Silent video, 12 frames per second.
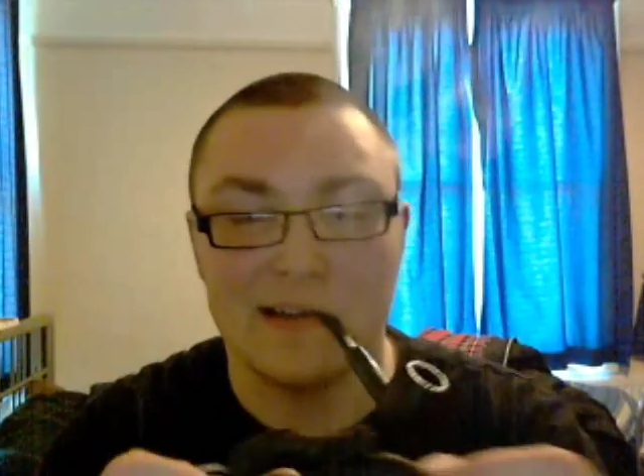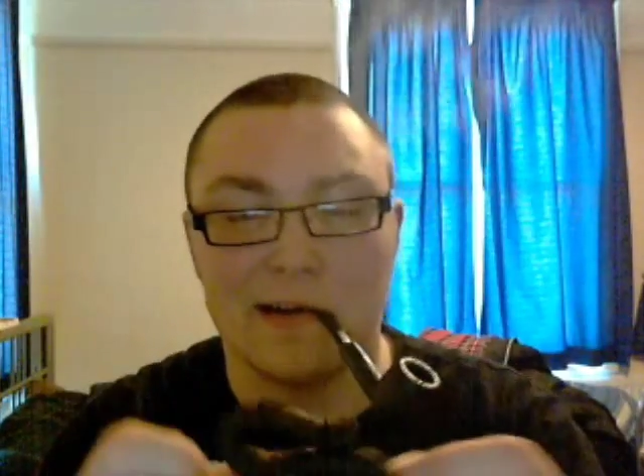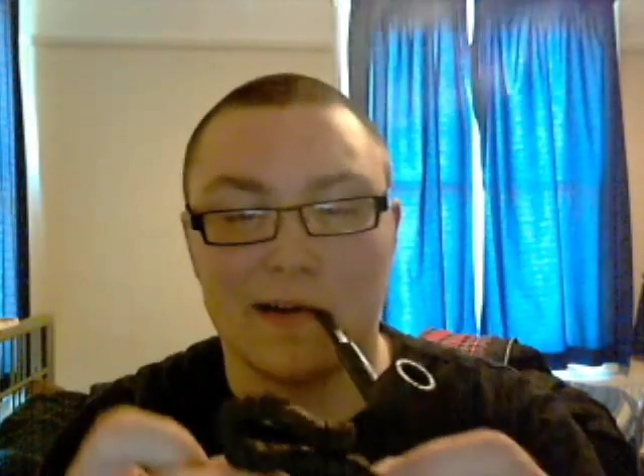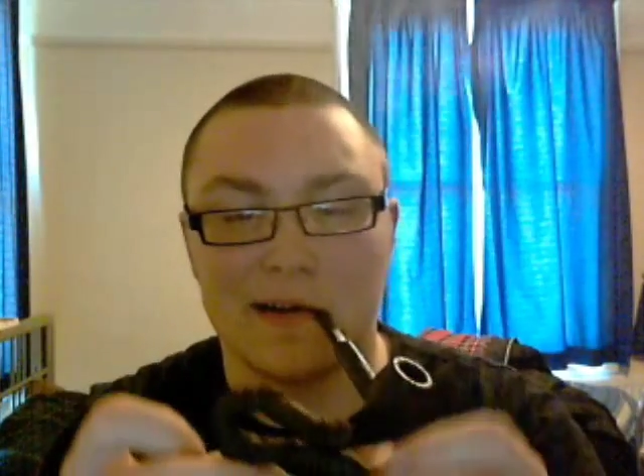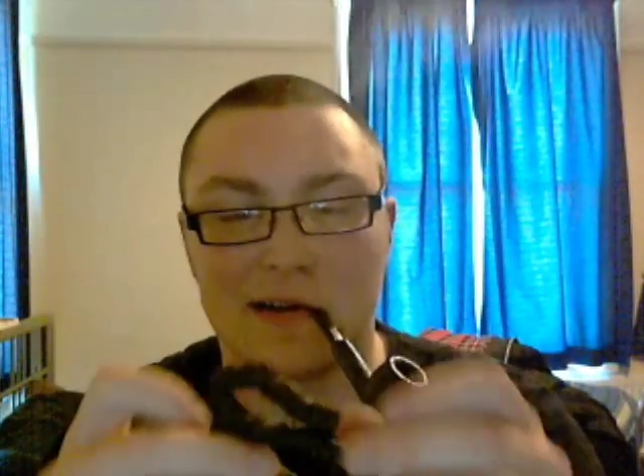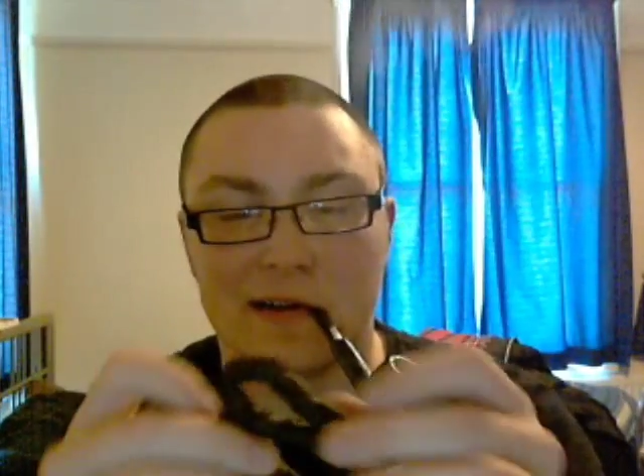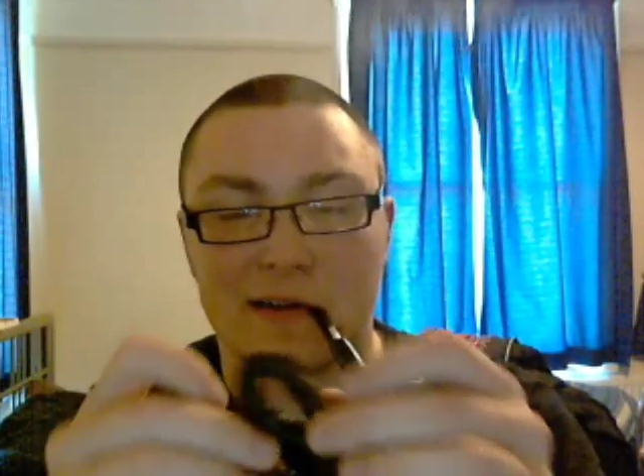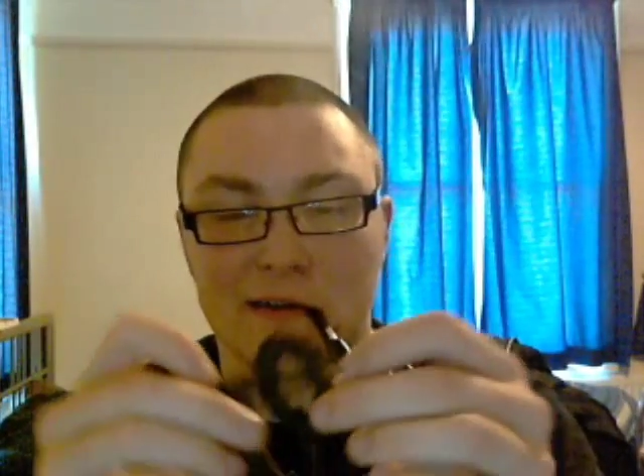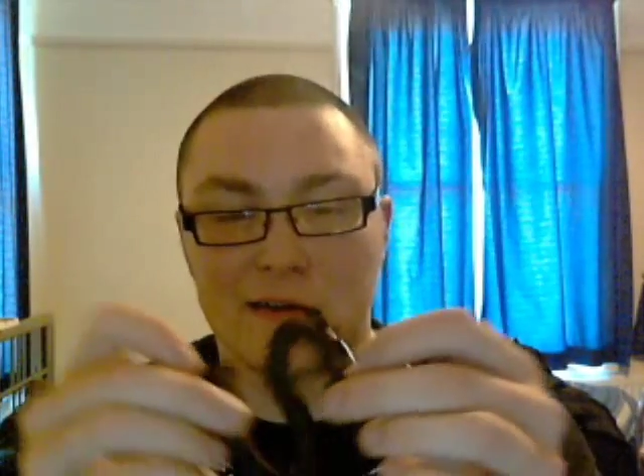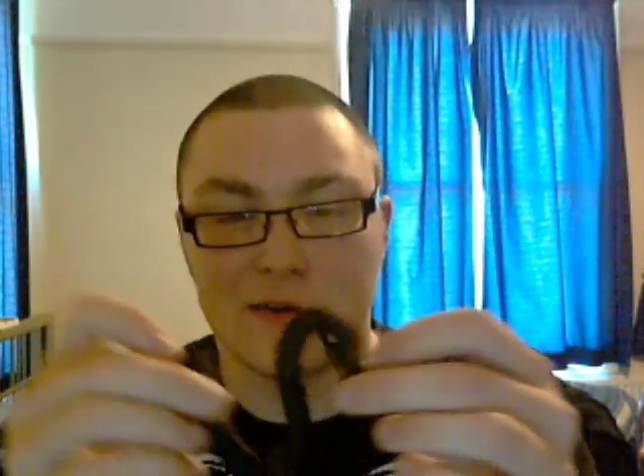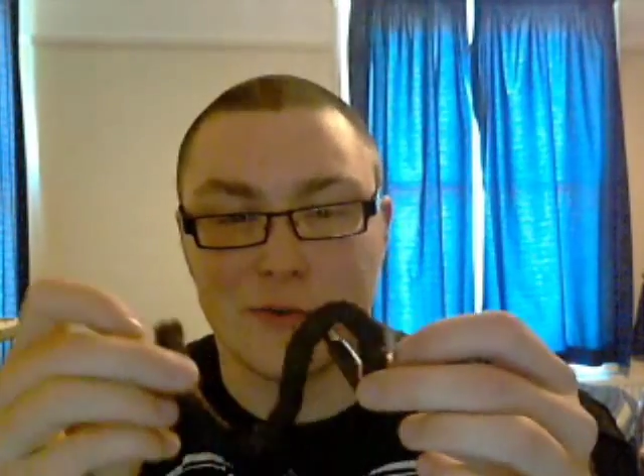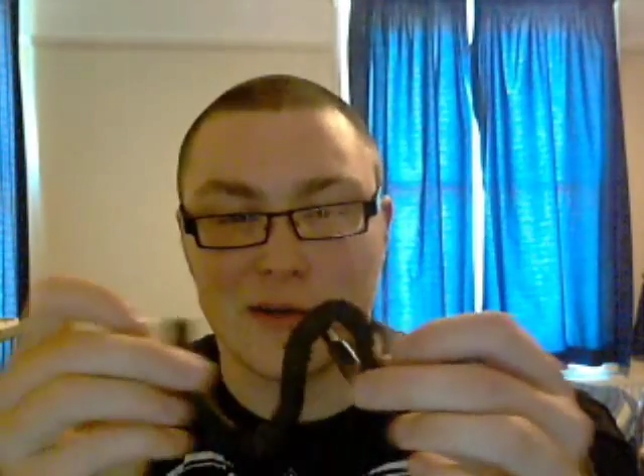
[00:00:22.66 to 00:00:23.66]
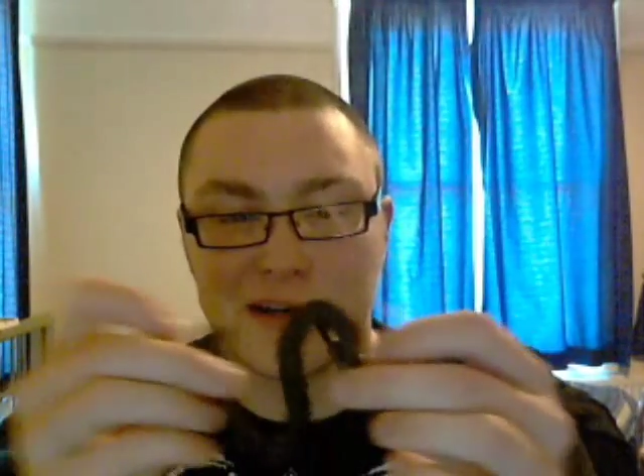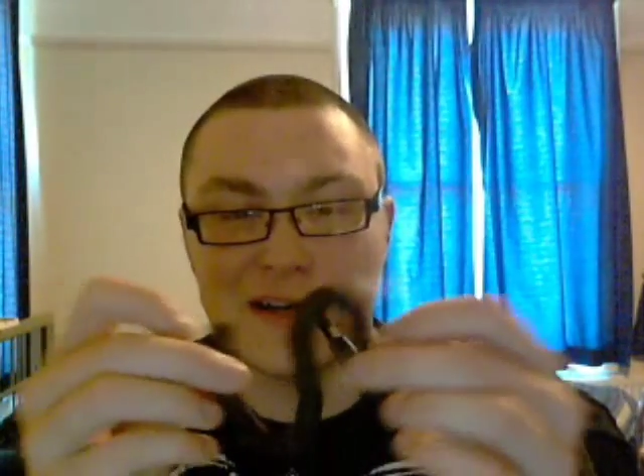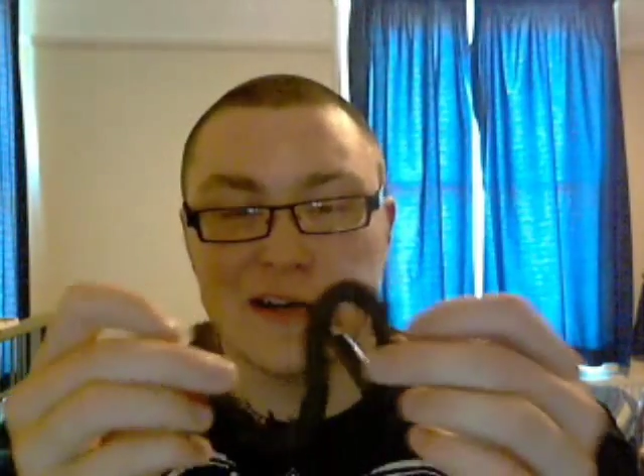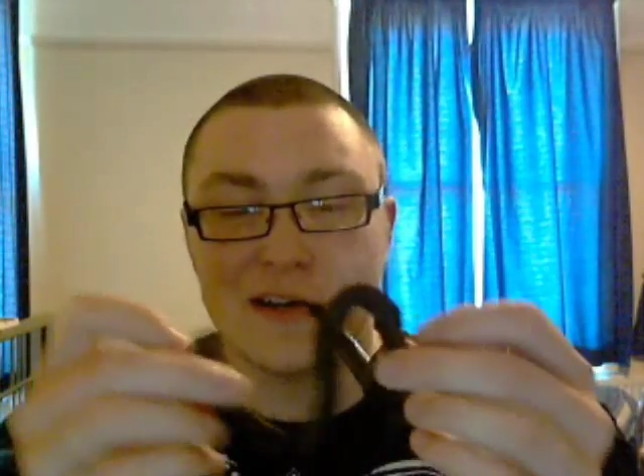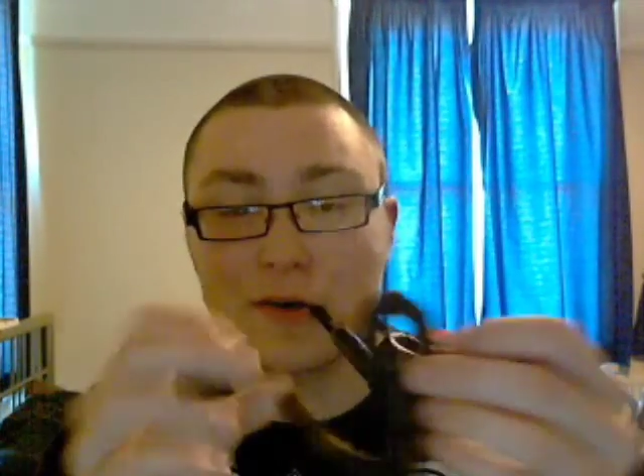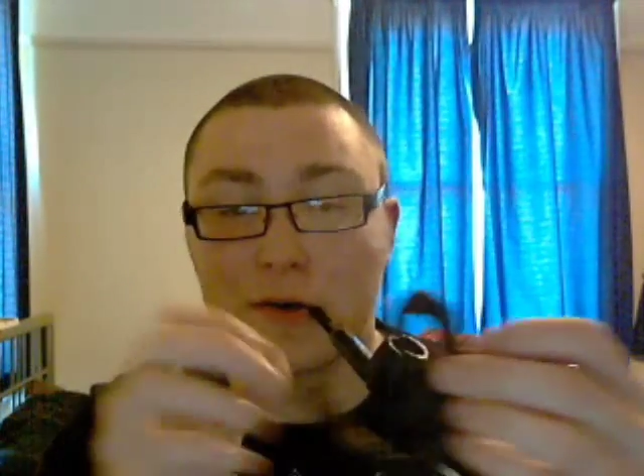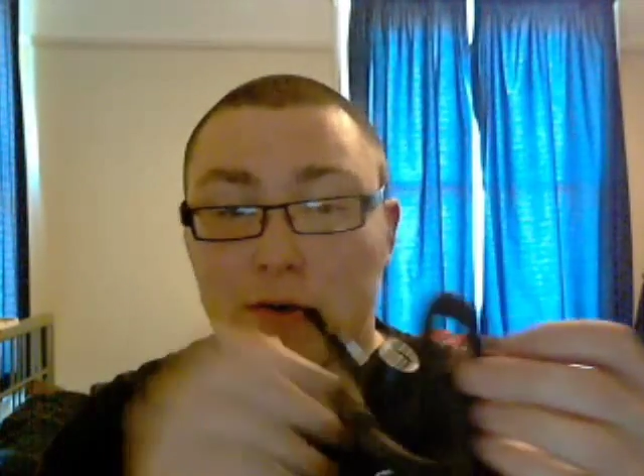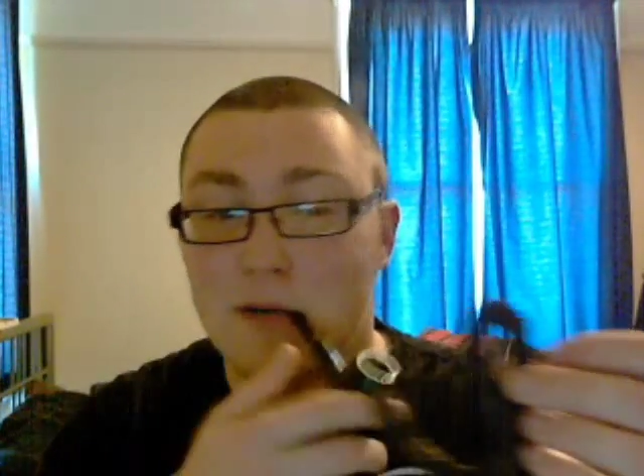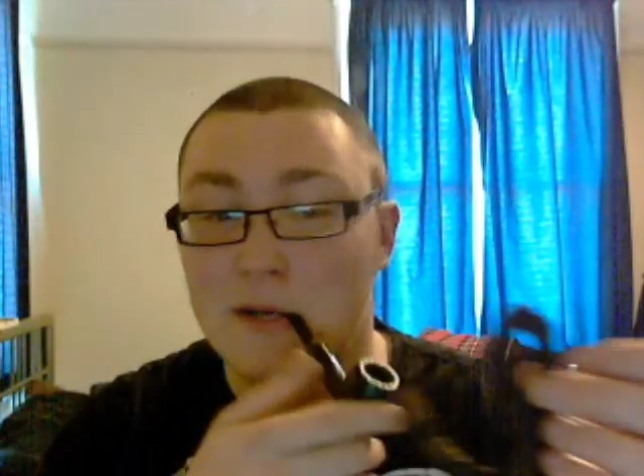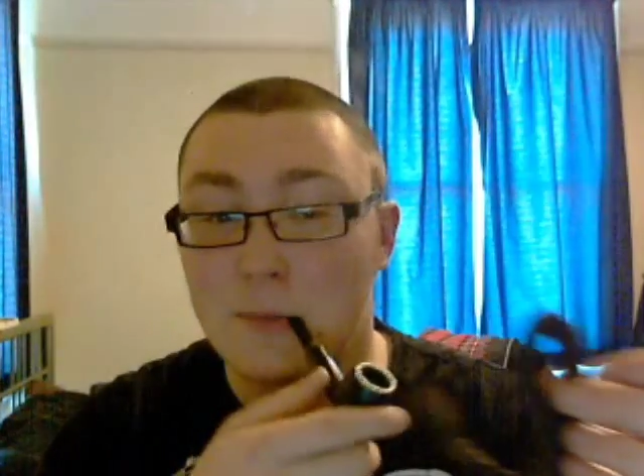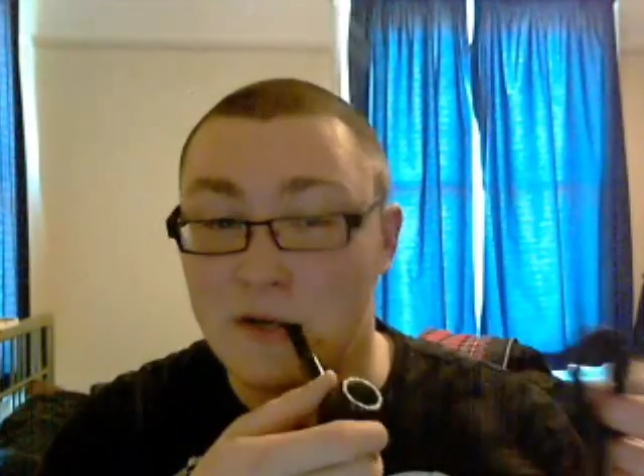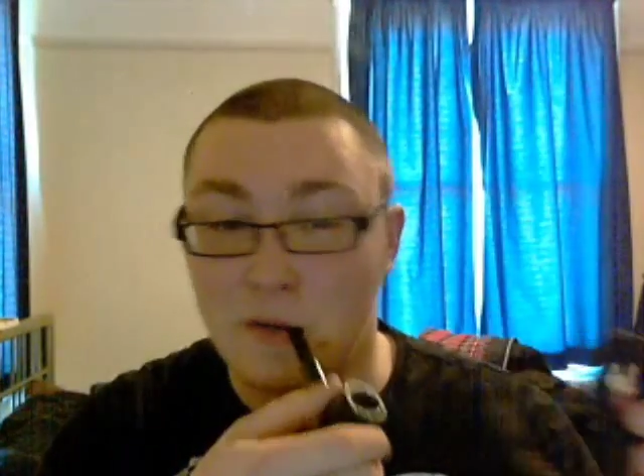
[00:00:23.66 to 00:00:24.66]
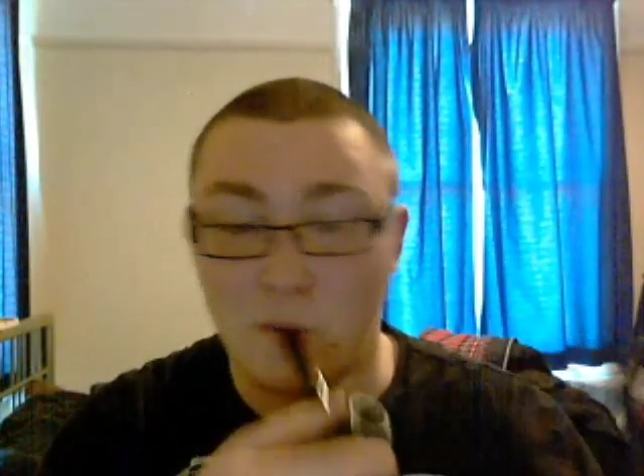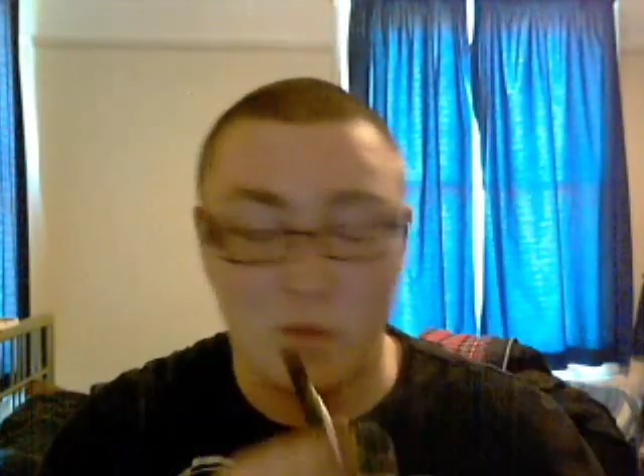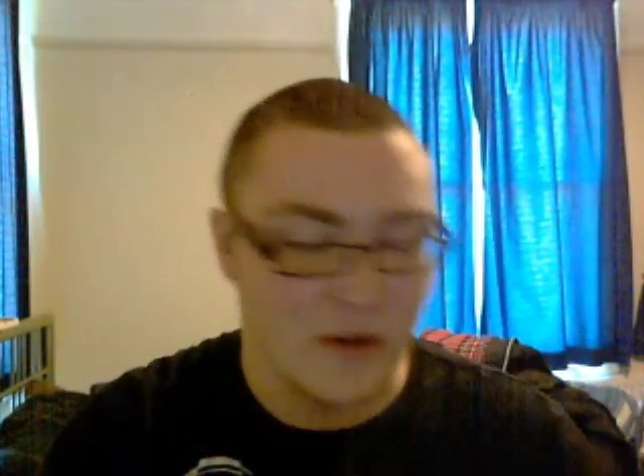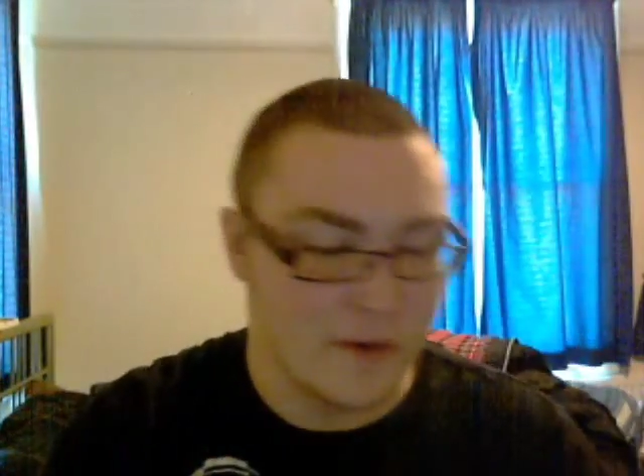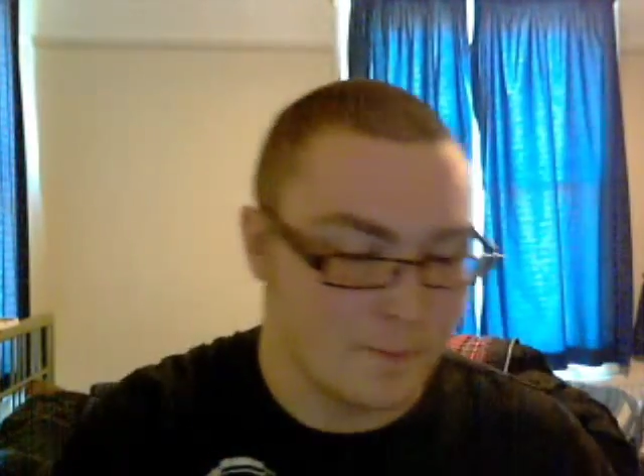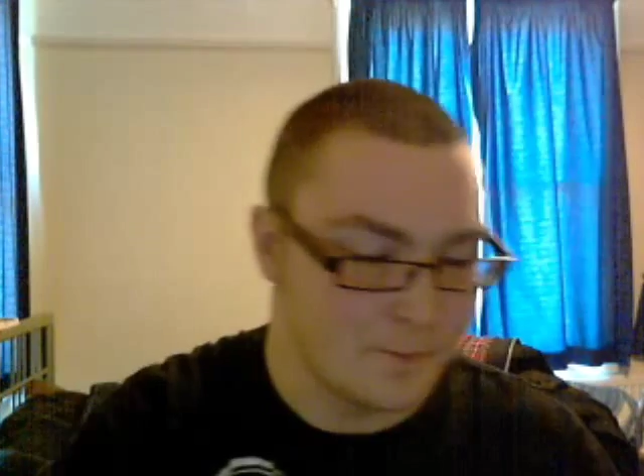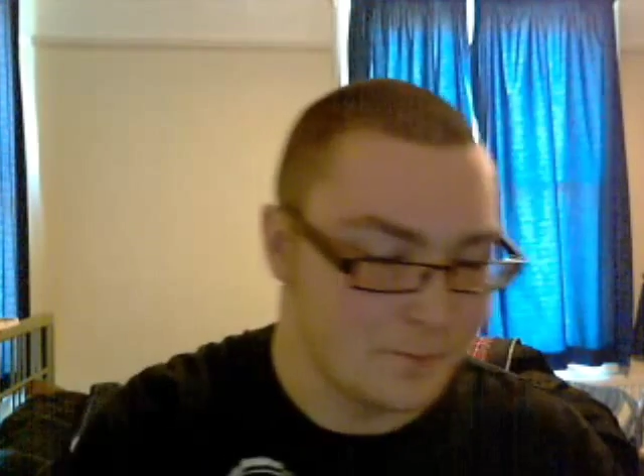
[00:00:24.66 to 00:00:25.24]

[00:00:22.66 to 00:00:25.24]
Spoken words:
little twist there. It's got quite a bit of